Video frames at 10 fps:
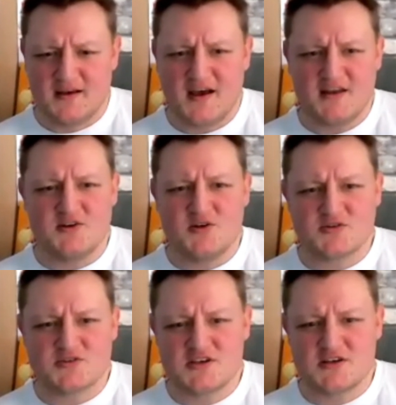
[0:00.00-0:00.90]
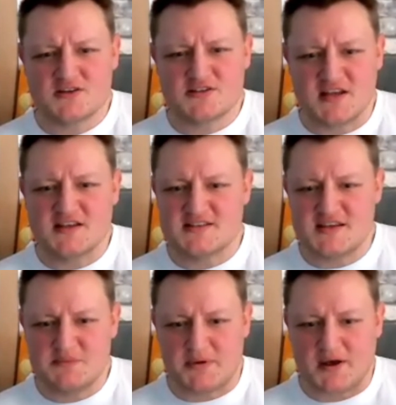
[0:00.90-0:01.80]
and not to dig
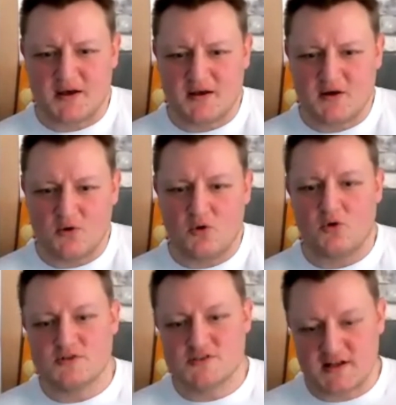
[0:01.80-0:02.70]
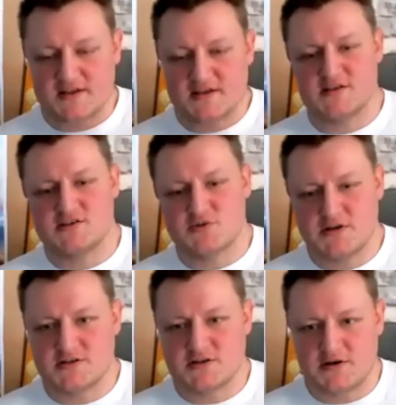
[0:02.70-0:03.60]
deeper or to let the
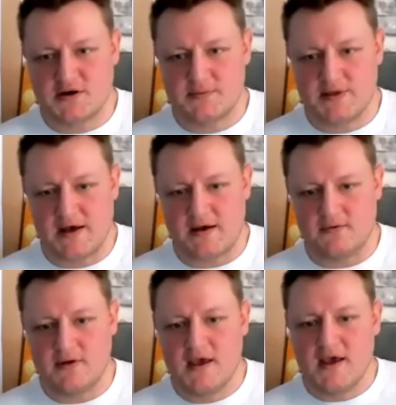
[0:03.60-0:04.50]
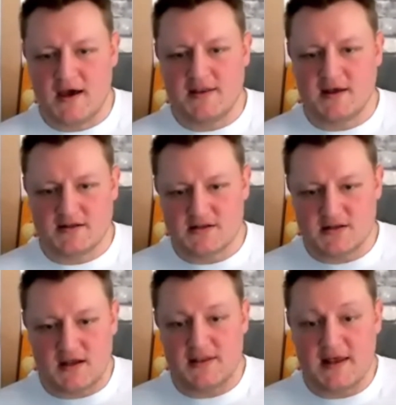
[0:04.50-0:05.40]
situation calm down, and
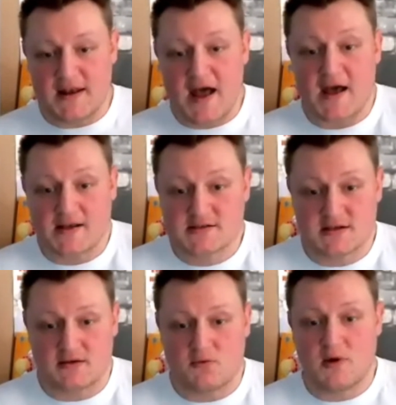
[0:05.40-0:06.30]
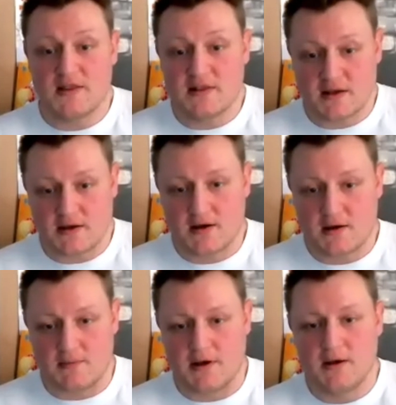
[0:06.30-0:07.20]
then and then ask when the
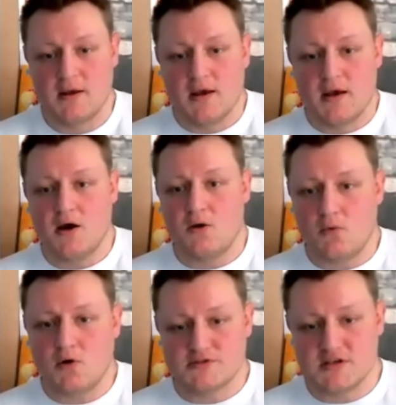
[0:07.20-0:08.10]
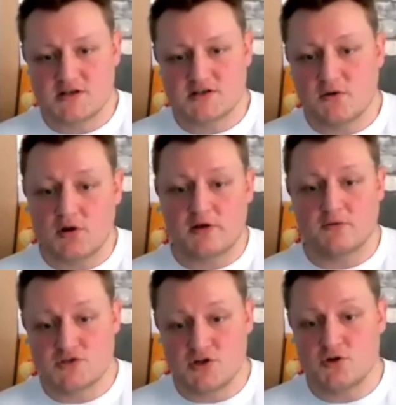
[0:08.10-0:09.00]
karma, Uh, what was the issue? Well, it
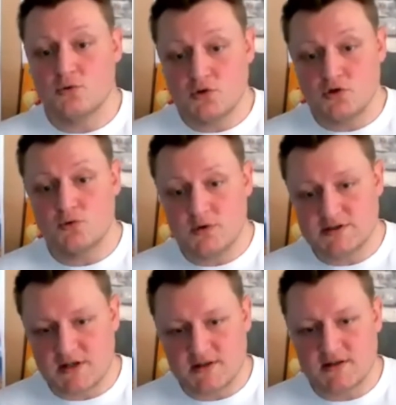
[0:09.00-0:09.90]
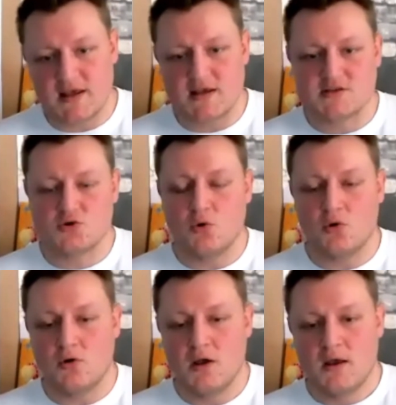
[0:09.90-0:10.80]
was you. You had done this, or